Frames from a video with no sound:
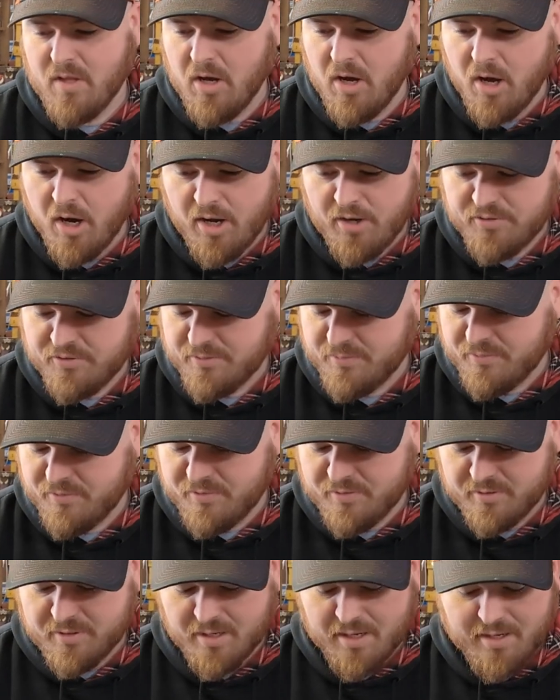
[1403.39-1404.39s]
Awesome
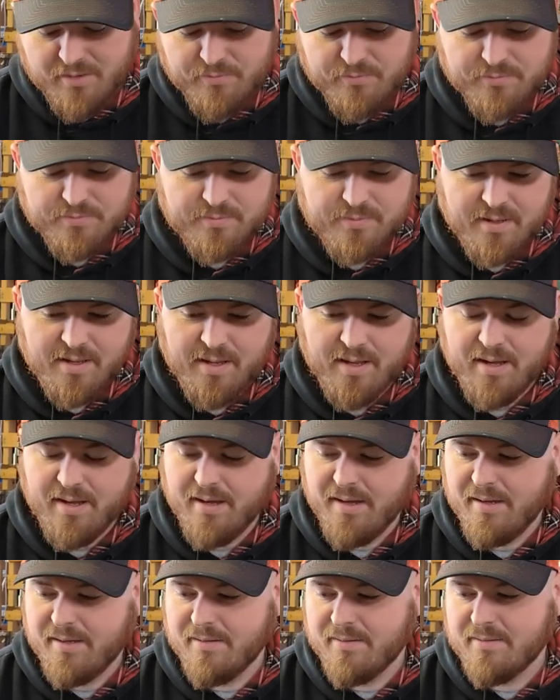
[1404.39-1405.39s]
stuff.
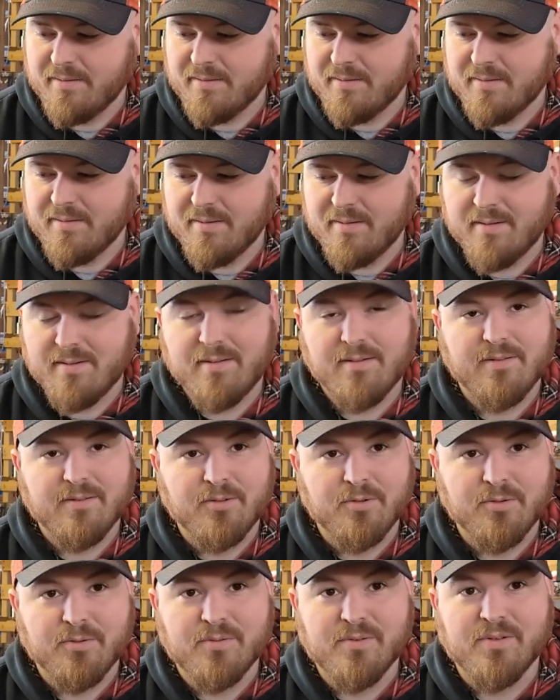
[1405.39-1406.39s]
And
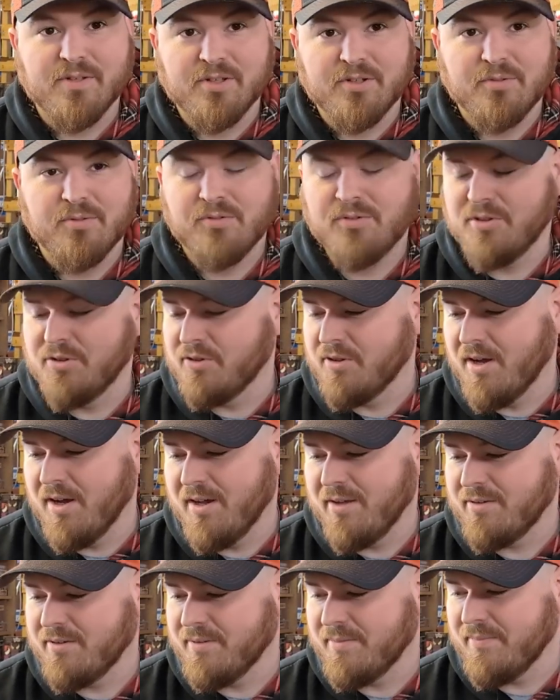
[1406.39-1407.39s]
this was just
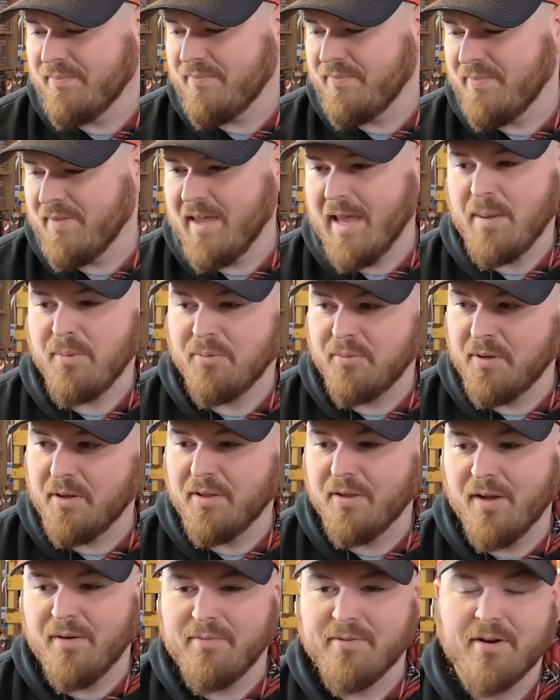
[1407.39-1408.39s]
awesome. Absolutely
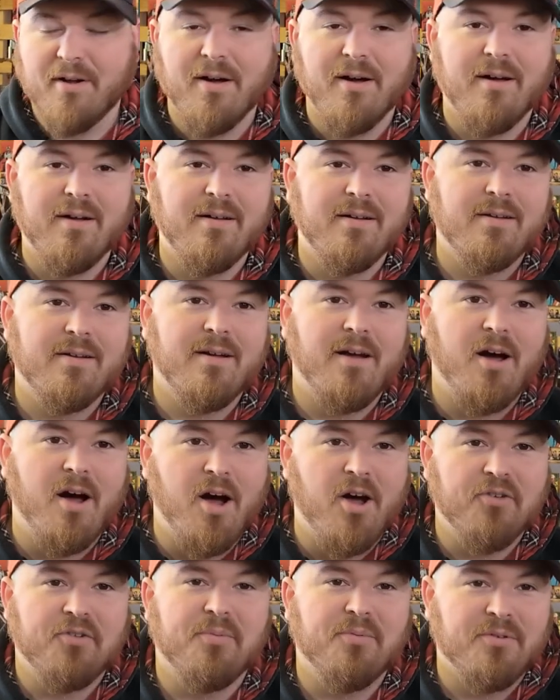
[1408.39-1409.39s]
love it all.
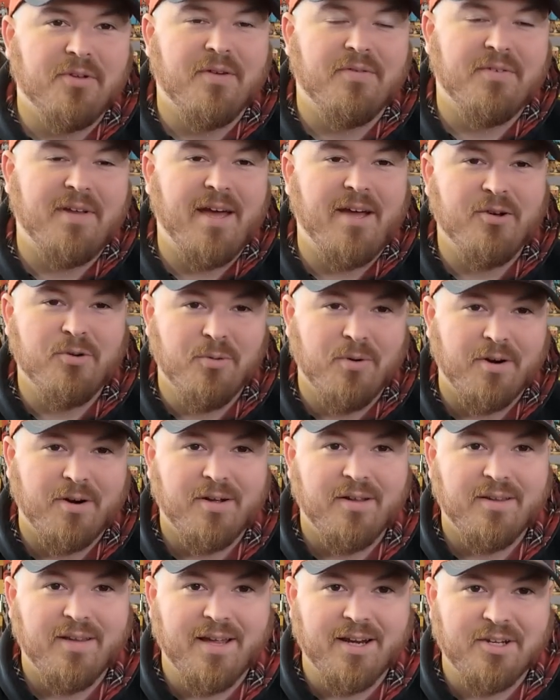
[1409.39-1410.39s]
Awesome stuff to add to our
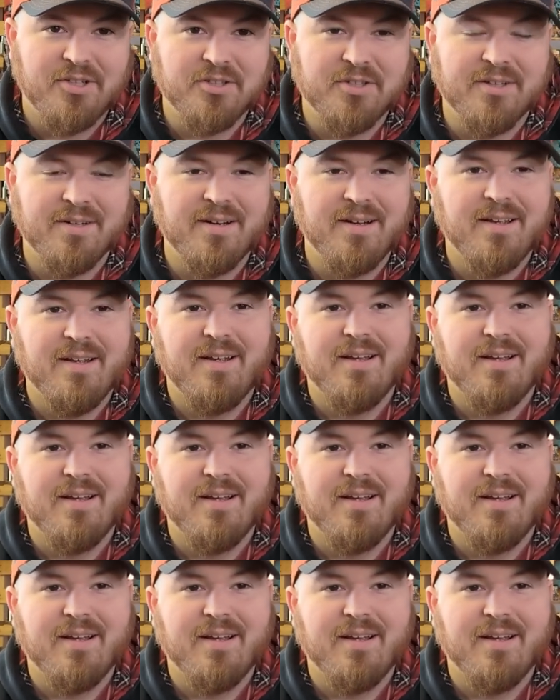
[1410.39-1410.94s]
collection.